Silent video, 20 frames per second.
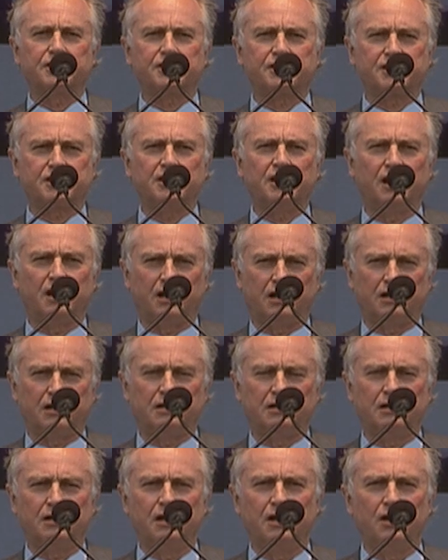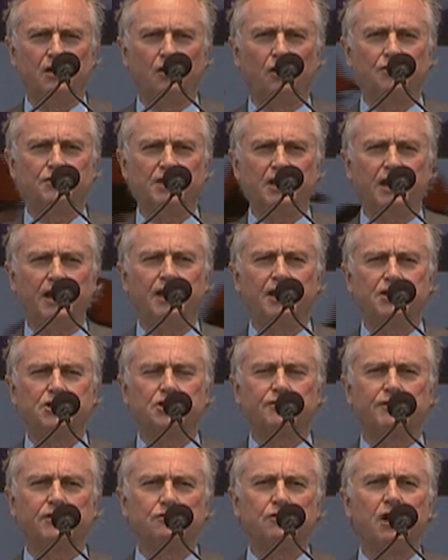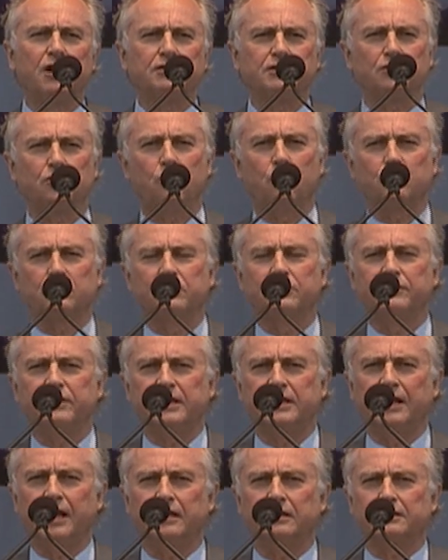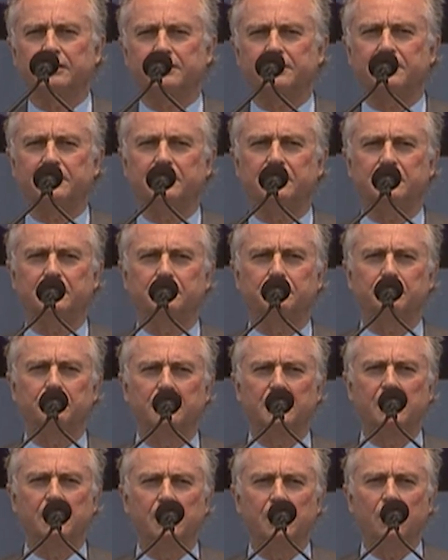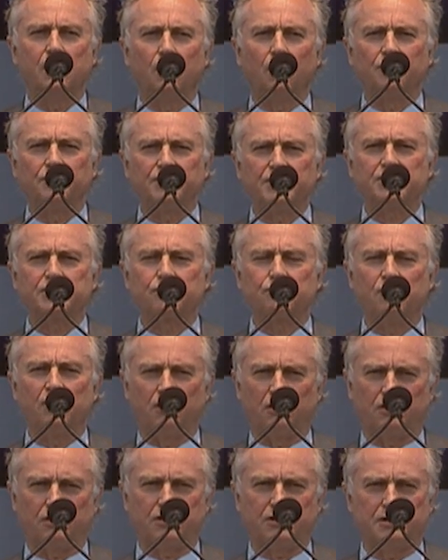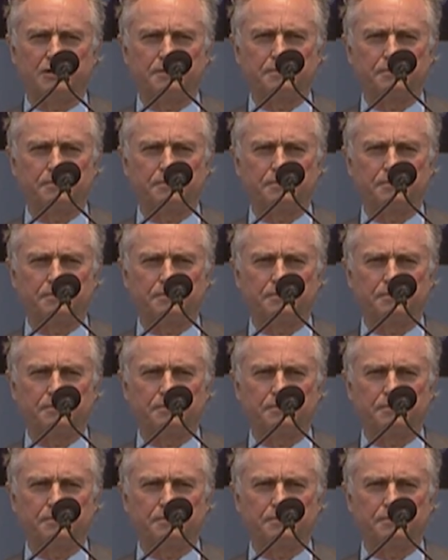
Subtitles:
star on the edge of a rather ordinary galaxy, on this rock,